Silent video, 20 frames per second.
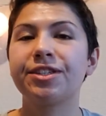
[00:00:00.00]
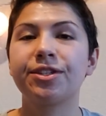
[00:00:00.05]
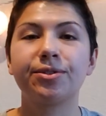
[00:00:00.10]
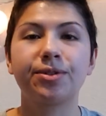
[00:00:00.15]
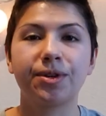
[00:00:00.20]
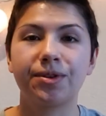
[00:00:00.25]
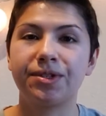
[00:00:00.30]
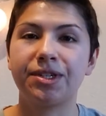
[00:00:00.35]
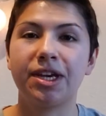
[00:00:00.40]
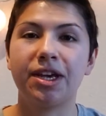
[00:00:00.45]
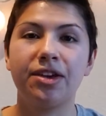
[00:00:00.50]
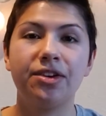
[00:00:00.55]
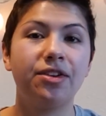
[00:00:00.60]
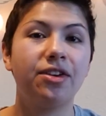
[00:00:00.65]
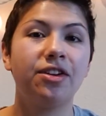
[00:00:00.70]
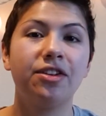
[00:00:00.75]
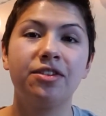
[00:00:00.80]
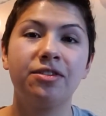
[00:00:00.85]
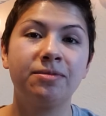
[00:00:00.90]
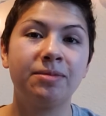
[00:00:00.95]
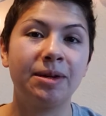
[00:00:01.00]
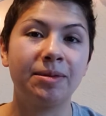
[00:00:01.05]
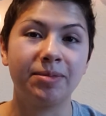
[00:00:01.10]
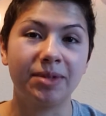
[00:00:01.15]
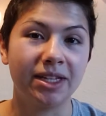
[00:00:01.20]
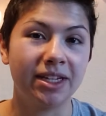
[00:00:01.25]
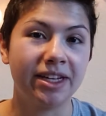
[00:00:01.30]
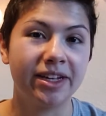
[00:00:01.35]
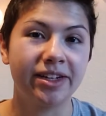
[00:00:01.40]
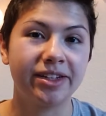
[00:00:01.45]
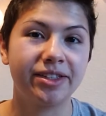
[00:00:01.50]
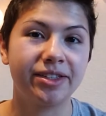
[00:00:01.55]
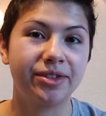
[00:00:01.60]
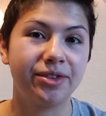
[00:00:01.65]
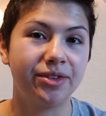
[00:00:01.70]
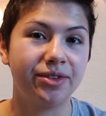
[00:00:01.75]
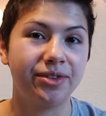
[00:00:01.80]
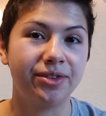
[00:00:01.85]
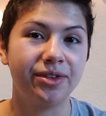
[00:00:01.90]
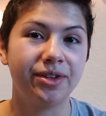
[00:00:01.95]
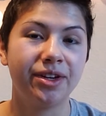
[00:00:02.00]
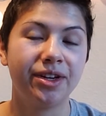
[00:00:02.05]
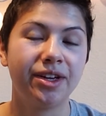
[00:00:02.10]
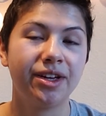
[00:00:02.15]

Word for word: to rotate all of my plants through